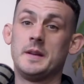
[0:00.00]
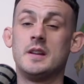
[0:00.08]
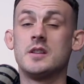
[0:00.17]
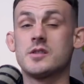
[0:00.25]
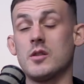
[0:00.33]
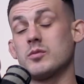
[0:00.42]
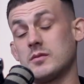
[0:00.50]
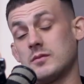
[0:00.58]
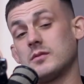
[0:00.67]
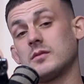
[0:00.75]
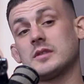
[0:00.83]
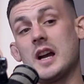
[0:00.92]
So
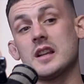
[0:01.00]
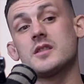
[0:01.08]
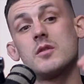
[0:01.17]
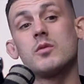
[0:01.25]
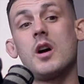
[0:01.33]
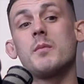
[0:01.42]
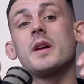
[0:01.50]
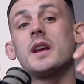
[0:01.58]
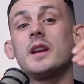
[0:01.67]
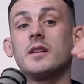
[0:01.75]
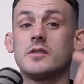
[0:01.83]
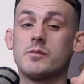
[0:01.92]
that's who got me
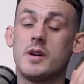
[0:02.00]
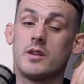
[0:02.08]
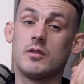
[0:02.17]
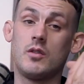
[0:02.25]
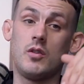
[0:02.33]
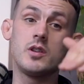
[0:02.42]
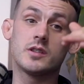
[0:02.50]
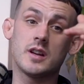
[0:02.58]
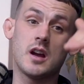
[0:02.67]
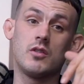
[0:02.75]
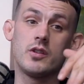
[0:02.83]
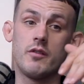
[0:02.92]
in. When I started
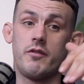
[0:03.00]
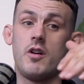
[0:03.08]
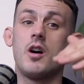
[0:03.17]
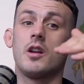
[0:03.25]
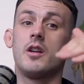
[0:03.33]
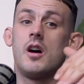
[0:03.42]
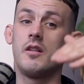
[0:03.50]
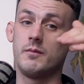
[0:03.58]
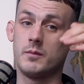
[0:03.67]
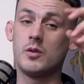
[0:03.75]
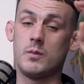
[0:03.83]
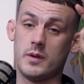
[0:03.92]
kind of falling off and
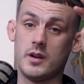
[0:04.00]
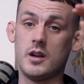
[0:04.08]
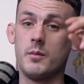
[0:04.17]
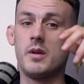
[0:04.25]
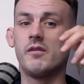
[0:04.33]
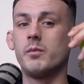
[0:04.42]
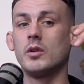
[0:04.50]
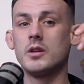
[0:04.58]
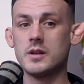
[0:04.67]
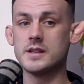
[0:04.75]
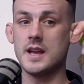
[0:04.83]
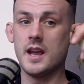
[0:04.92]
becoming a little bit of a bully, we'll
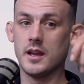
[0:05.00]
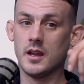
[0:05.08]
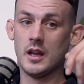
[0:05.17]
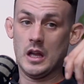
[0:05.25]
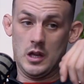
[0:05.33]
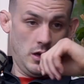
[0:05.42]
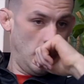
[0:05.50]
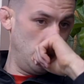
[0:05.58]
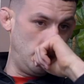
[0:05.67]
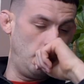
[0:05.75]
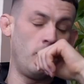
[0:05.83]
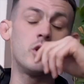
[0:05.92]
say,
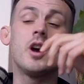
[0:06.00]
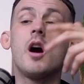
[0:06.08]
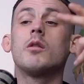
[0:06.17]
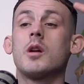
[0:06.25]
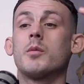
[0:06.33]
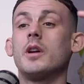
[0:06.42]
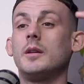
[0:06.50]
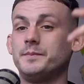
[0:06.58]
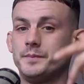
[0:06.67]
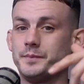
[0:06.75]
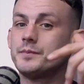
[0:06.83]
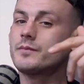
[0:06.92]
my older brother,
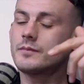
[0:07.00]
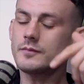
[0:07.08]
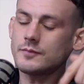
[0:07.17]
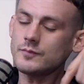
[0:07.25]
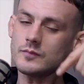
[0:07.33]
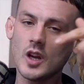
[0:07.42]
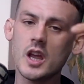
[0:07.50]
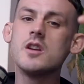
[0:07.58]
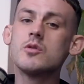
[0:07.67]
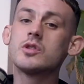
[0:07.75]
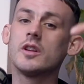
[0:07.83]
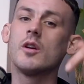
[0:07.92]
he
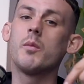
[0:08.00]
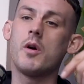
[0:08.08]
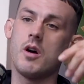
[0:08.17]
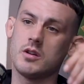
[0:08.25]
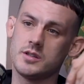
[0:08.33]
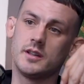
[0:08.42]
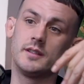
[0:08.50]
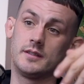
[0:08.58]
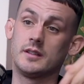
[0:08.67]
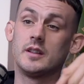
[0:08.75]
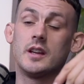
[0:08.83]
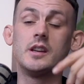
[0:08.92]
used to do boxing and
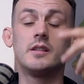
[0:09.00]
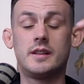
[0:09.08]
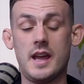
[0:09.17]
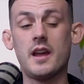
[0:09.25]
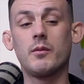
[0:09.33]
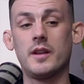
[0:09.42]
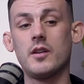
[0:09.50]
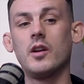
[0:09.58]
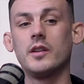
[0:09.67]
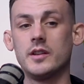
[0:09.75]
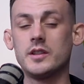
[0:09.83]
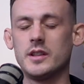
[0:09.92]
he then went on
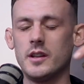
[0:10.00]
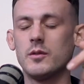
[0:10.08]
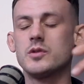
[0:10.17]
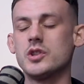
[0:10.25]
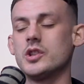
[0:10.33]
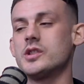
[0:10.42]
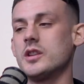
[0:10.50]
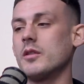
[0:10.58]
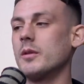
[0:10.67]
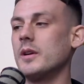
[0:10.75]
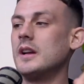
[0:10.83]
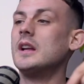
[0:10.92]
into do jiu-jitsu.
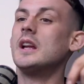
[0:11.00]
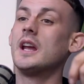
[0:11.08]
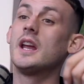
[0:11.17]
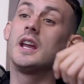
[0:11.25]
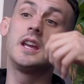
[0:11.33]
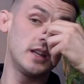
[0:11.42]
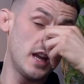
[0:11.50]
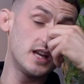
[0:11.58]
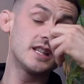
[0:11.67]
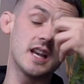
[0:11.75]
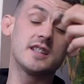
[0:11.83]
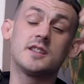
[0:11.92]
He
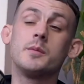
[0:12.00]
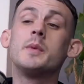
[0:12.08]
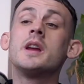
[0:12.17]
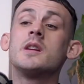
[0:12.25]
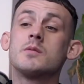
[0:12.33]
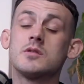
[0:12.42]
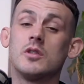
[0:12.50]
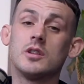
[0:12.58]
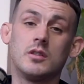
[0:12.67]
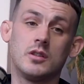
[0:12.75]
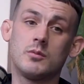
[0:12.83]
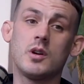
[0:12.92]
says to me, he was like
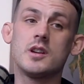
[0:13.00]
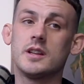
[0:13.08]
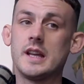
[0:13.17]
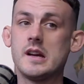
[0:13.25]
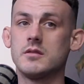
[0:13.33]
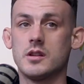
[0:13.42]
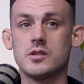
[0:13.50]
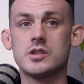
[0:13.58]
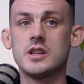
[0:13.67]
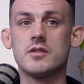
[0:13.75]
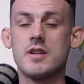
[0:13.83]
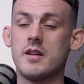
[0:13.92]
what you doing? You're just
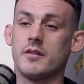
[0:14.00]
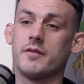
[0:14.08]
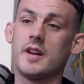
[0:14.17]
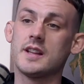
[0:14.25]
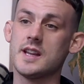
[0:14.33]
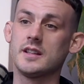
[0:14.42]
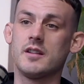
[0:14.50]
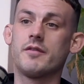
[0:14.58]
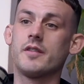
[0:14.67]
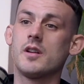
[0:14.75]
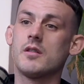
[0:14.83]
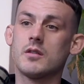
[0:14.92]
sitting around the flats acting the
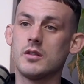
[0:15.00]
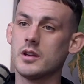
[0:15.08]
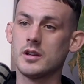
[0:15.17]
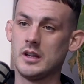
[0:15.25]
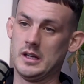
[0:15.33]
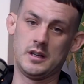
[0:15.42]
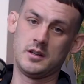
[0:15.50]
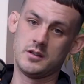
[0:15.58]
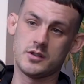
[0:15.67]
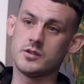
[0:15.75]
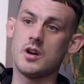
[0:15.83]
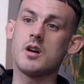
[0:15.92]
fool. Like,
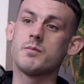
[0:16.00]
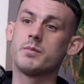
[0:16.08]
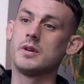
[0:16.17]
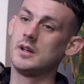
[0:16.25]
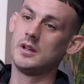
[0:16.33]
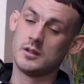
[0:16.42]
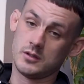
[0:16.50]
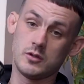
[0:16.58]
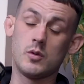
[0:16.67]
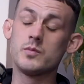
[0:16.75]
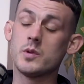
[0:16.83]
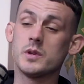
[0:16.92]
stop,
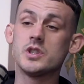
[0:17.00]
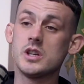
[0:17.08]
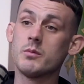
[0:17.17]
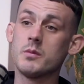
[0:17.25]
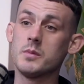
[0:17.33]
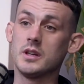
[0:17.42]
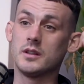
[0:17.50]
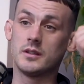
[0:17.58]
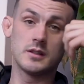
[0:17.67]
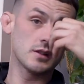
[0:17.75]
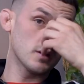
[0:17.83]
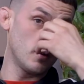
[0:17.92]
come to a gym with me.
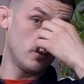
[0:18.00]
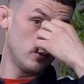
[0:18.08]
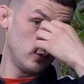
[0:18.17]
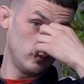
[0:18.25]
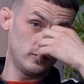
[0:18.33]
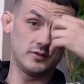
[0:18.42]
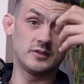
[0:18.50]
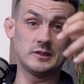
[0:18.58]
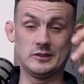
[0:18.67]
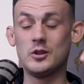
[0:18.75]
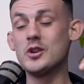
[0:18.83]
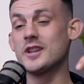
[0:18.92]
So
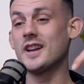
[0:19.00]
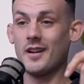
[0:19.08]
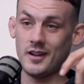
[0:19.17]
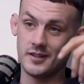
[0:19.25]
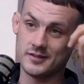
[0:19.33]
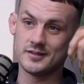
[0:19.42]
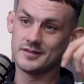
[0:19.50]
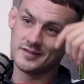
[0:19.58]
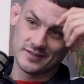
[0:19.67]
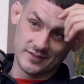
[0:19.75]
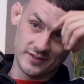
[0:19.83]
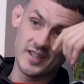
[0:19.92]
like that
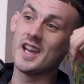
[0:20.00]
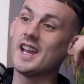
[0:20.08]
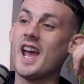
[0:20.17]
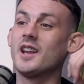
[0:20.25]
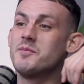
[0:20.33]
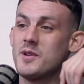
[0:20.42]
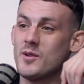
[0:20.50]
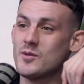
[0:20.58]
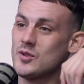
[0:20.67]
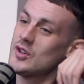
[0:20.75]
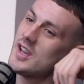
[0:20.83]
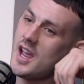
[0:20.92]
thick head, and I was
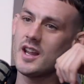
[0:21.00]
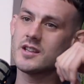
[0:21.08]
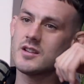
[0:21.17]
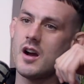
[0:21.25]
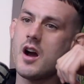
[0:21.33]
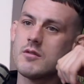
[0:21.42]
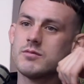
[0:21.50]
like, yeah, let's go.